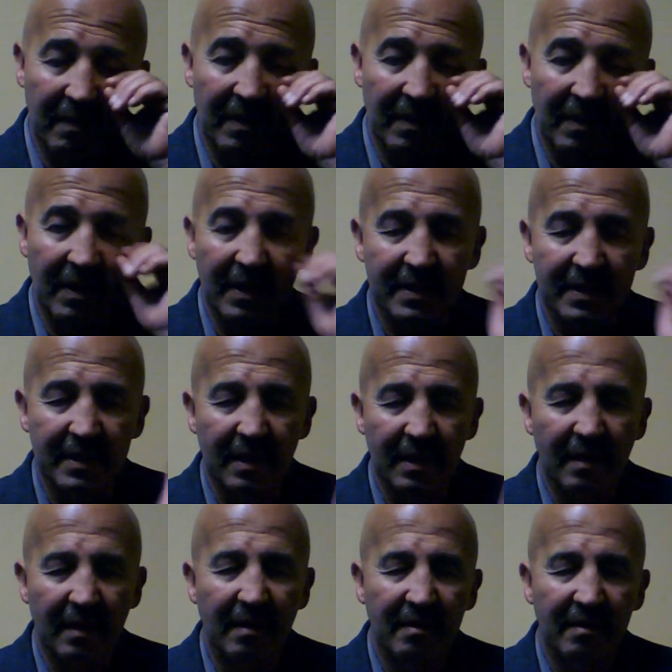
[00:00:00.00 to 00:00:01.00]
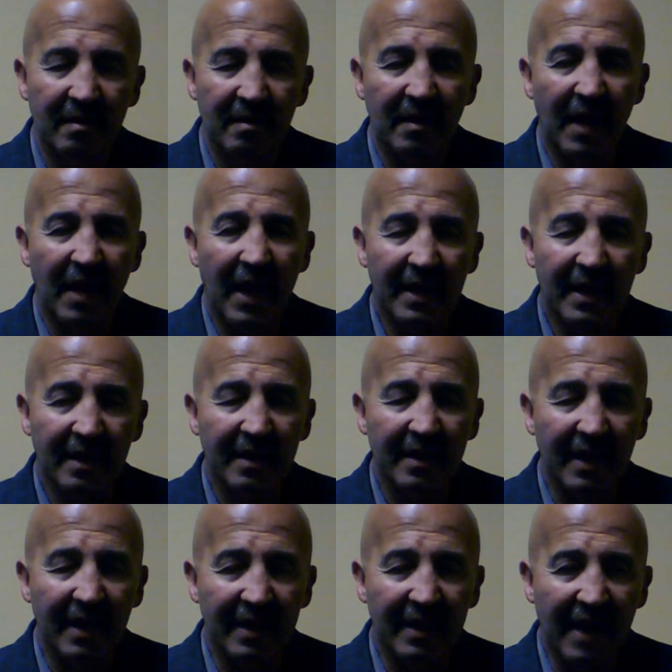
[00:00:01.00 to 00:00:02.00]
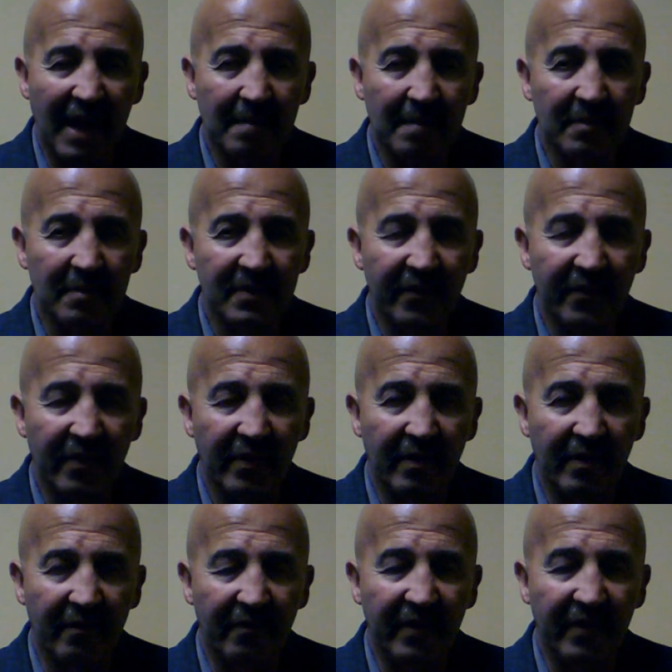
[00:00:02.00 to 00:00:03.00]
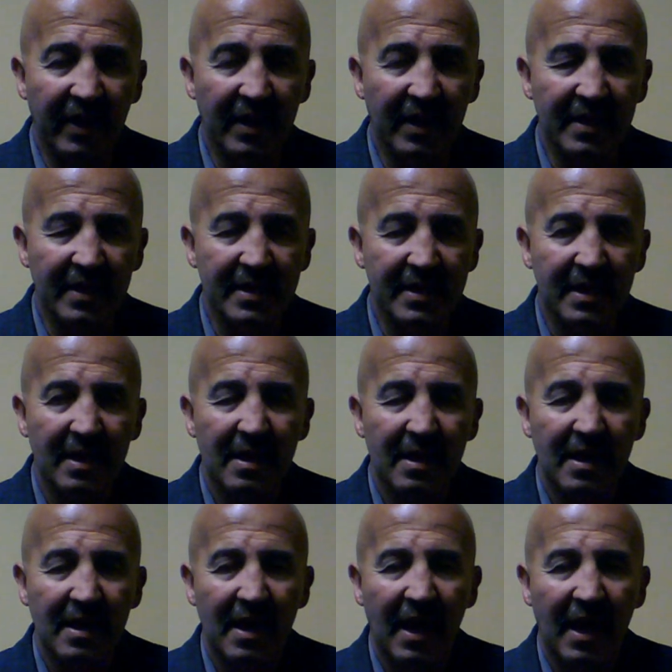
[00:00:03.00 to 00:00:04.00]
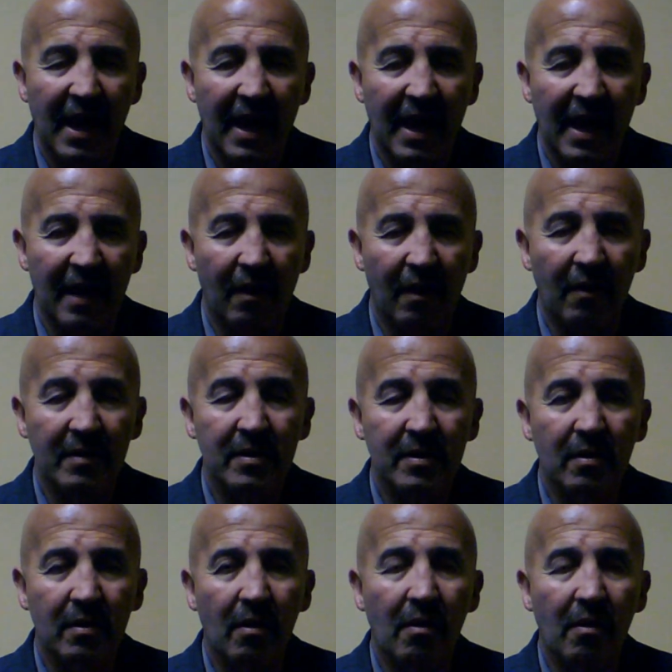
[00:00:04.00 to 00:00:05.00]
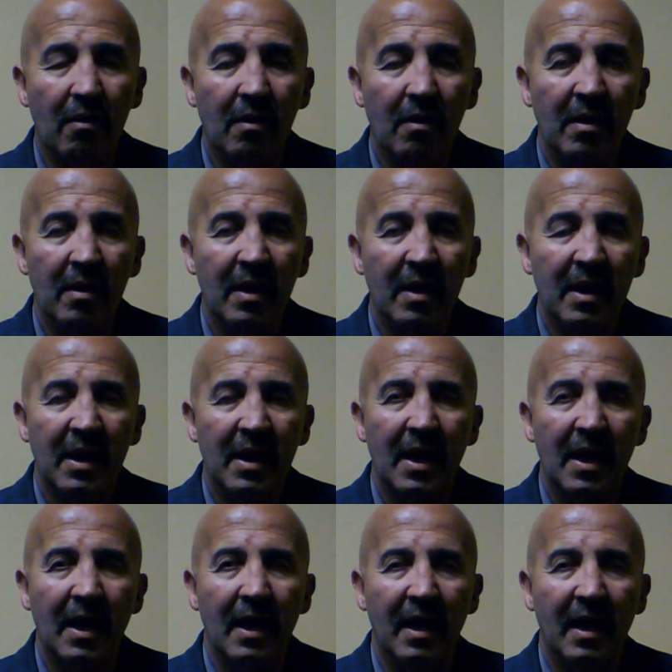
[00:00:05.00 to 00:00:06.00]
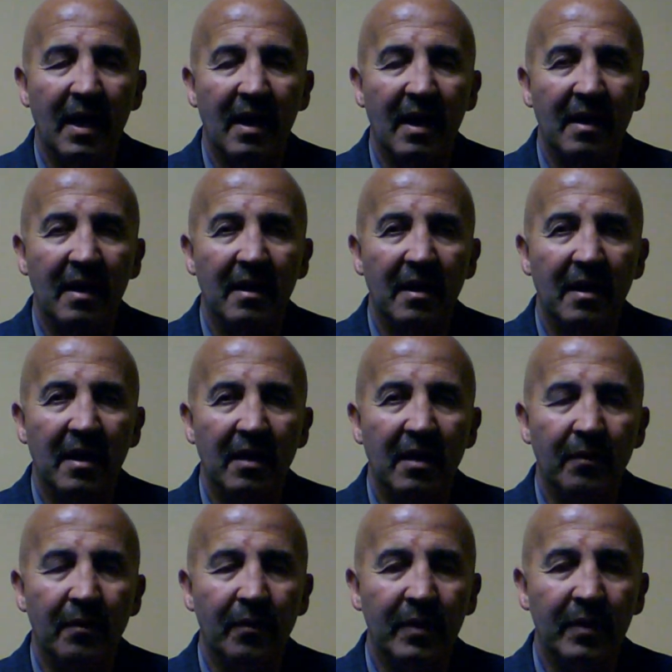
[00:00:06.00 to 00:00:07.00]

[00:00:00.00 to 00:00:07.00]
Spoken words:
it's lighter than the atmosphere of Venus, and also it would